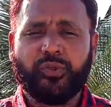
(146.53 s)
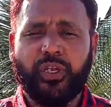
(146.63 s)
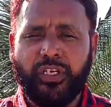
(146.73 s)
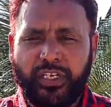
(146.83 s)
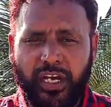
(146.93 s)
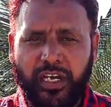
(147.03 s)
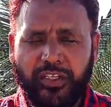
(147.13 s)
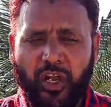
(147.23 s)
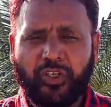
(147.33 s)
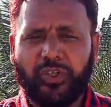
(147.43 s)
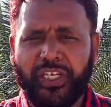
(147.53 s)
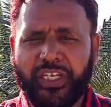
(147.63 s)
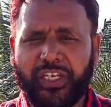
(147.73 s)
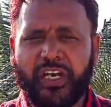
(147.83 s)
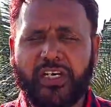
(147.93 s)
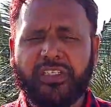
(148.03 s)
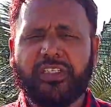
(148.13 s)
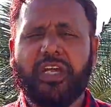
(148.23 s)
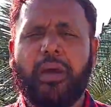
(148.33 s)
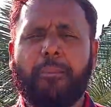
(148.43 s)
not only learn
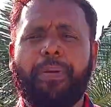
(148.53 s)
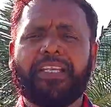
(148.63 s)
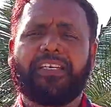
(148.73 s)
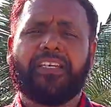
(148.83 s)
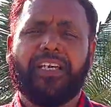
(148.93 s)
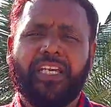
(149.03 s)
but